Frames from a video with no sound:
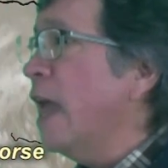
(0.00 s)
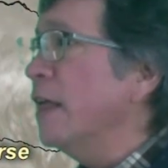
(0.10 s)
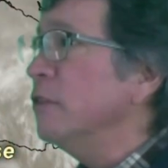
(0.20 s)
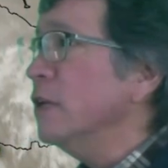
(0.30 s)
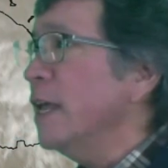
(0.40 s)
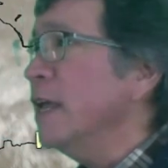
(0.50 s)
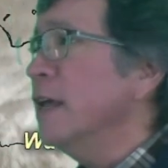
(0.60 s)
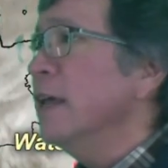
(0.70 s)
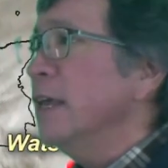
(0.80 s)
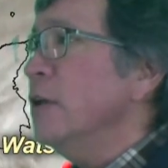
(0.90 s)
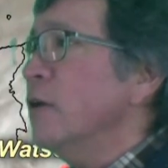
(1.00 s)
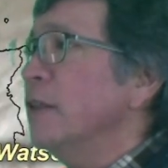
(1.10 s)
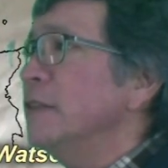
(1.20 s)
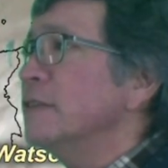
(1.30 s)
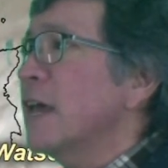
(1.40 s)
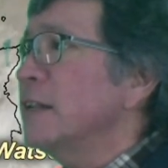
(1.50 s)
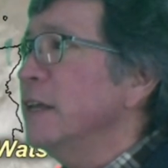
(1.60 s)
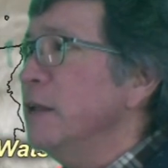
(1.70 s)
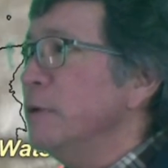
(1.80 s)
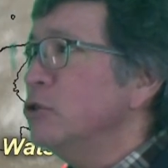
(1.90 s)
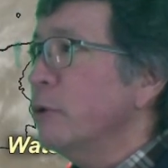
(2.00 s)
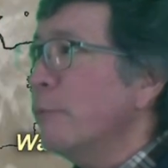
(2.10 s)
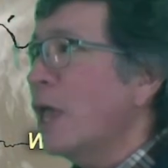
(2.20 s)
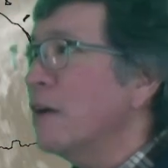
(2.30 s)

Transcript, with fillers: And looking here at the satellite imagery,